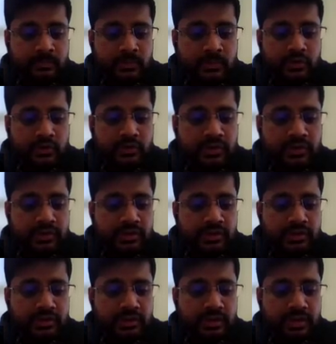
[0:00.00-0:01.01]
So
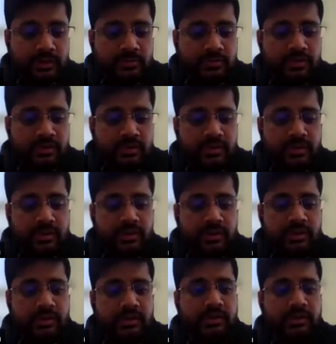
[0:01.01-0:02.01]
this comes
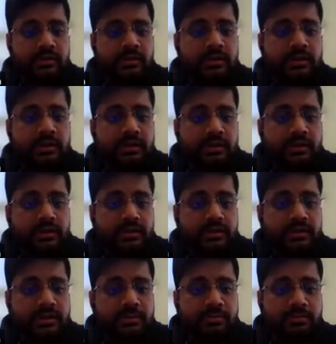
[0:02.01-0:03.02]
in a
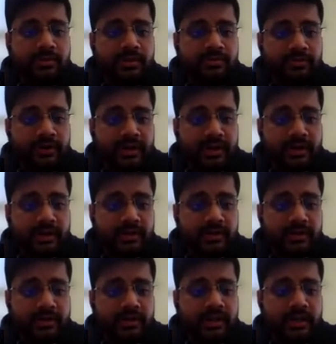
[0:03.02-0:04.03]
zip file
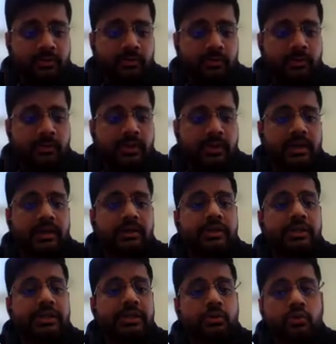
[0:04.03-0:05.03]
that we can
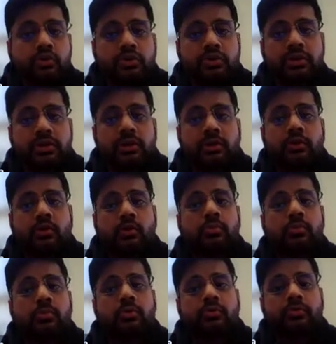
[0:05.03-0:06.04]
use to
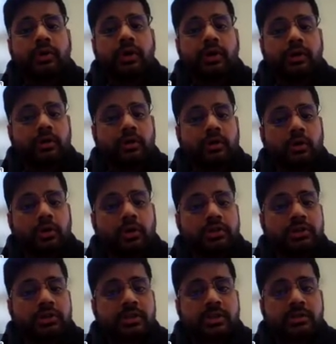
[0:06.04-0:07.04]
move
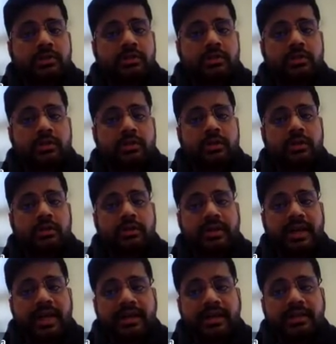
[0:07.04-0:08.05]
across
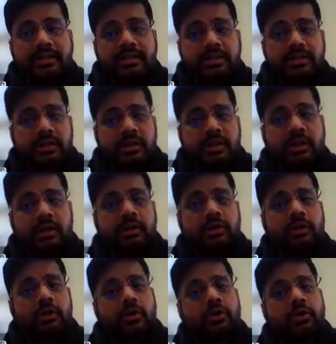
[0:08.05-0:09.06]
tenants,
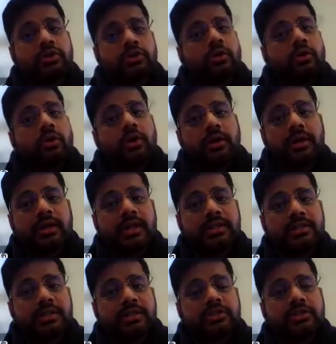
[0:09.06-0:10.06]
across
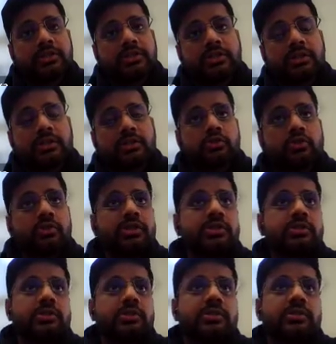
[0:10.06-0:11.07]
organizations. So
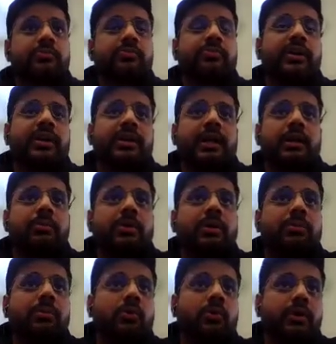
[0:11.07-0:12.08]
this zip file can be
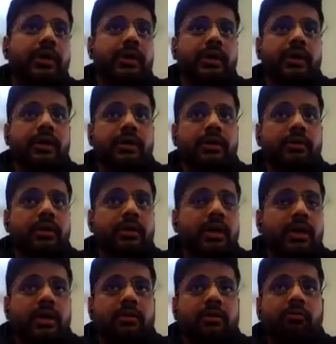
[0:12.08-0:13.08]
uploaded
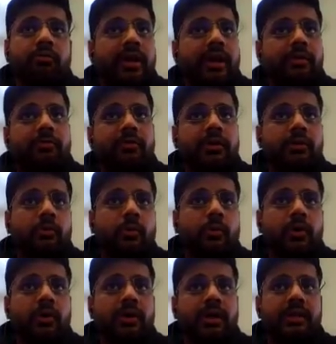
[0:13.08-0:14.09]
wherever you
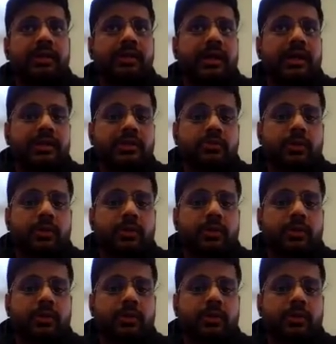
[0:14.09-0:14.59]
want, and that is